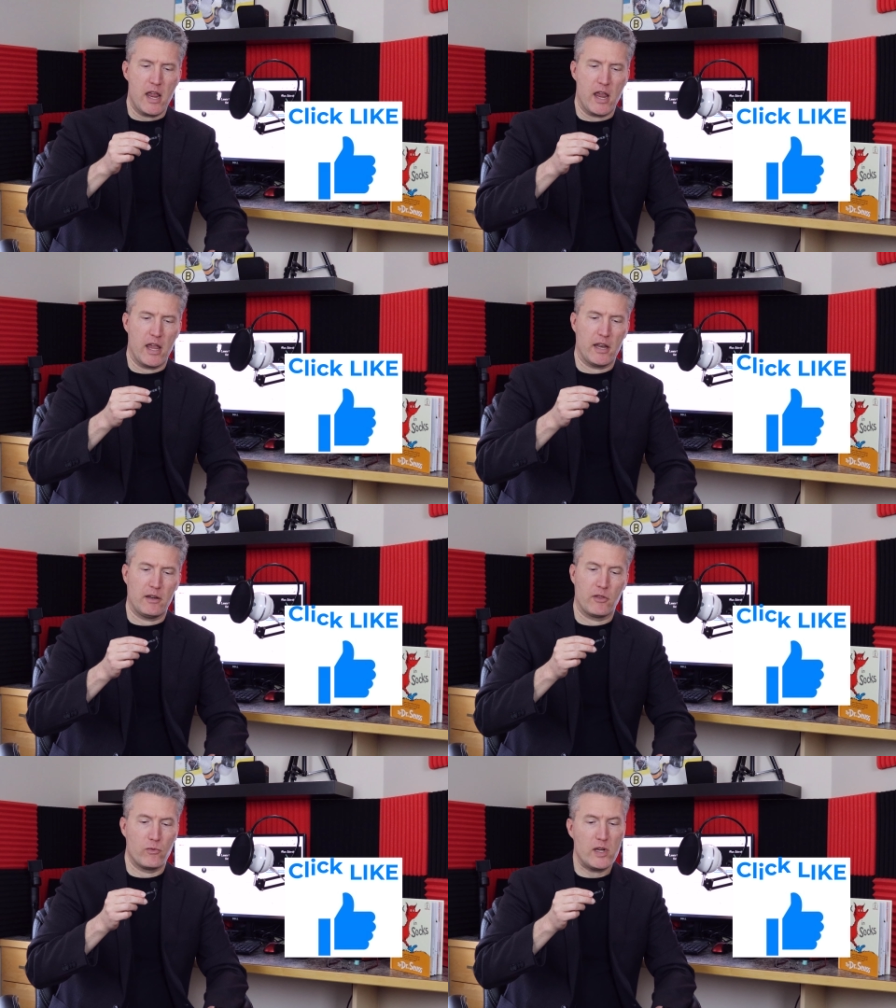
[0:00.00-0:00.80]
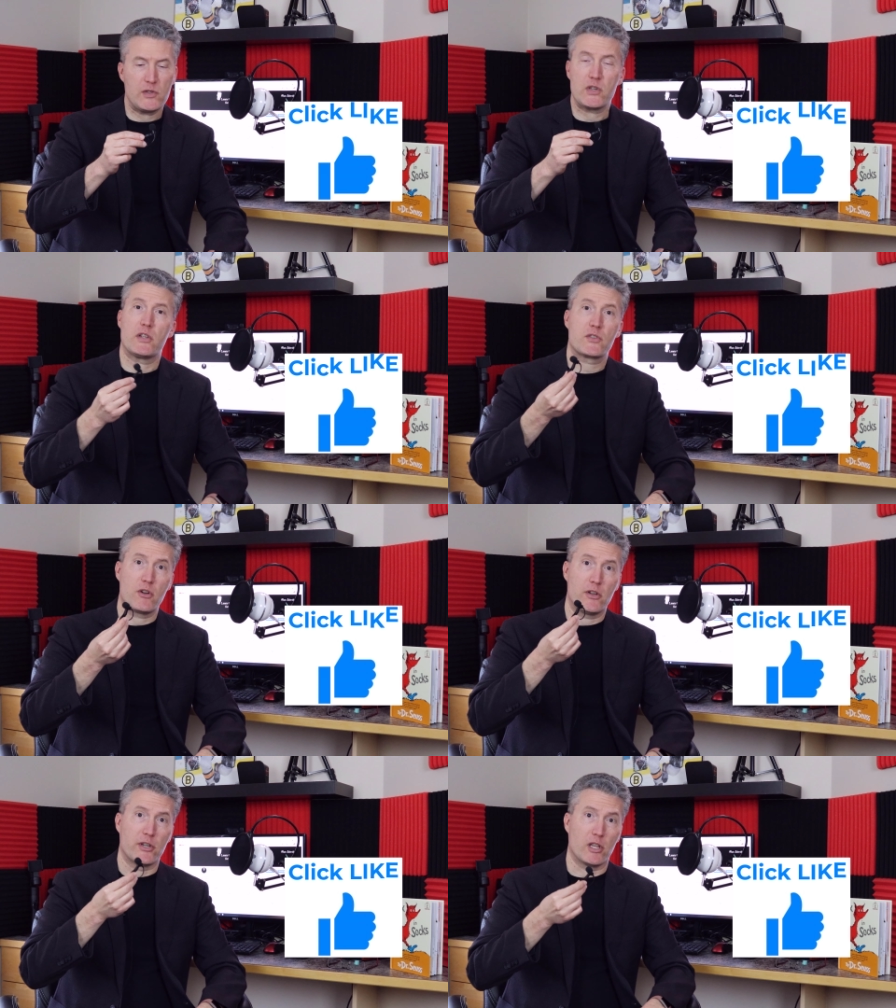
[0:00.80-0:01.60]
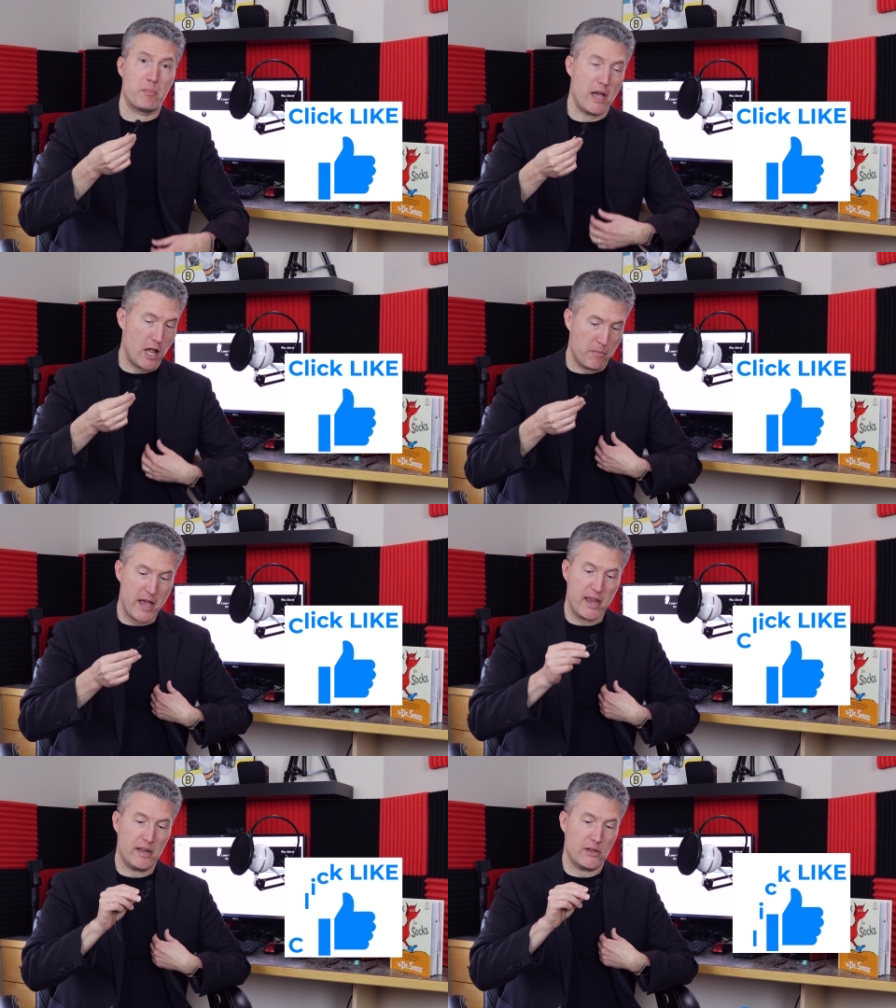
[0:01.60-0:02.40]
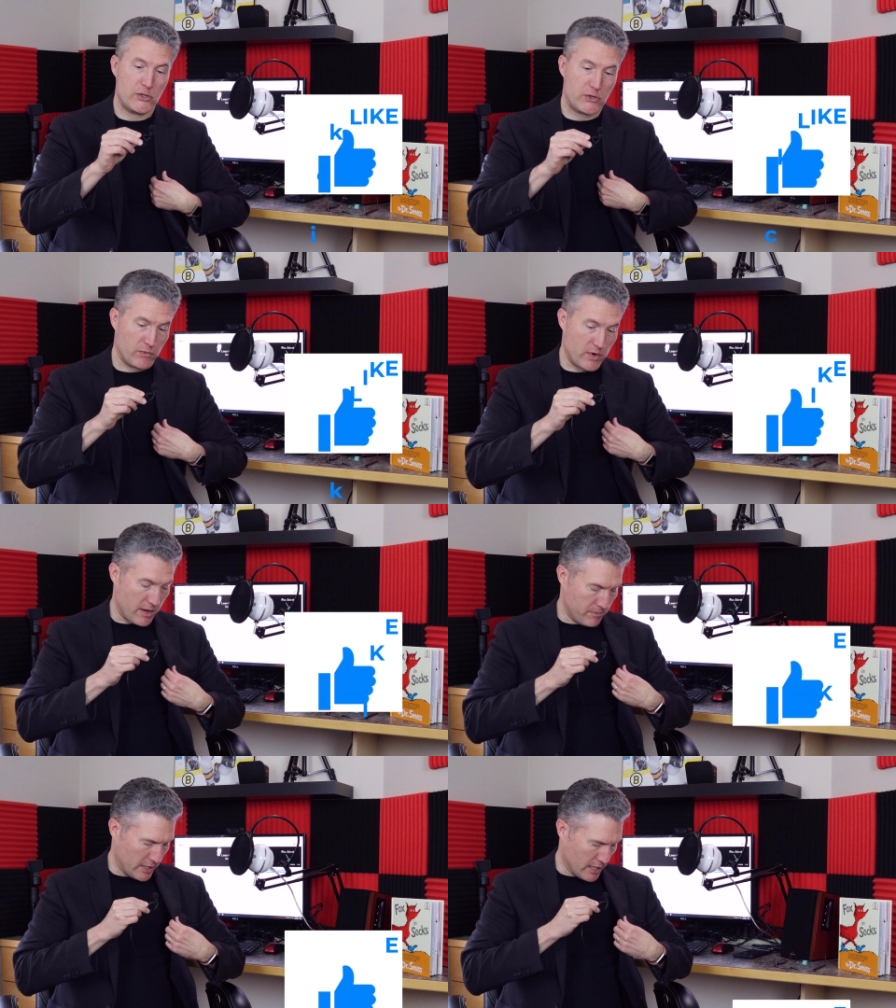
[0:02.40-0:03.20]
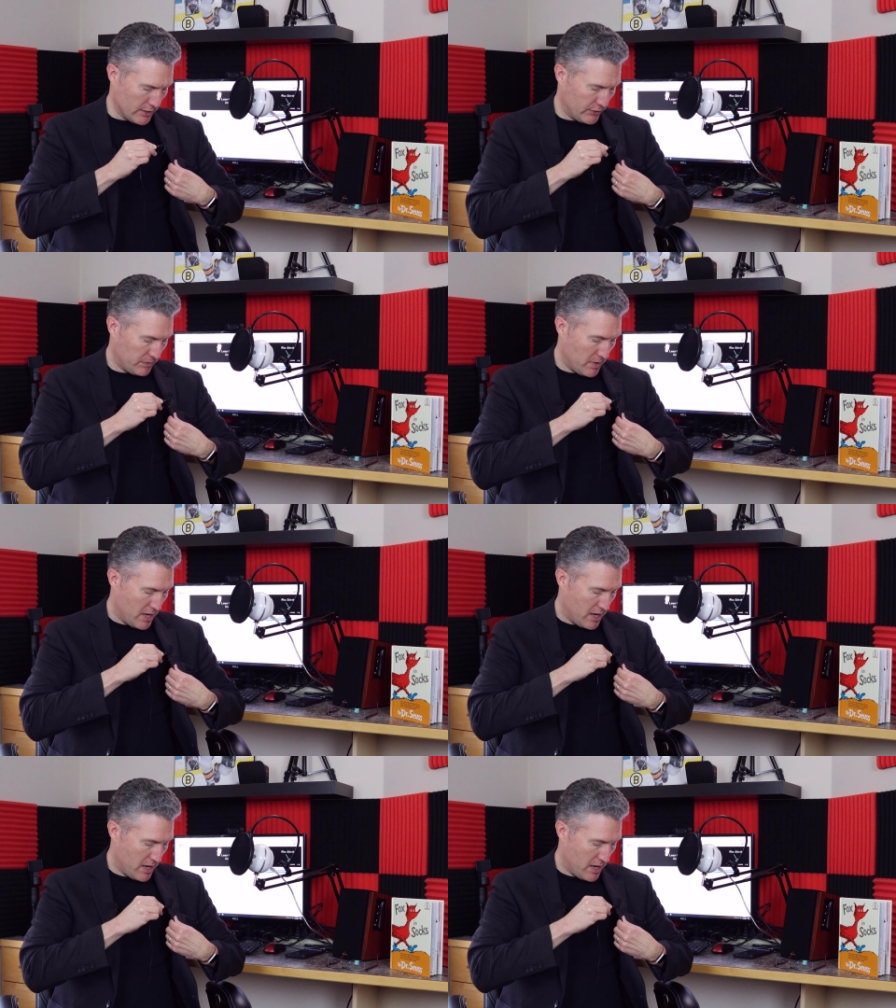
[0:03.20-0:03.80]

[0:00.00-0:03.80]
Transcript: and the reason it's called a lapel mic is well because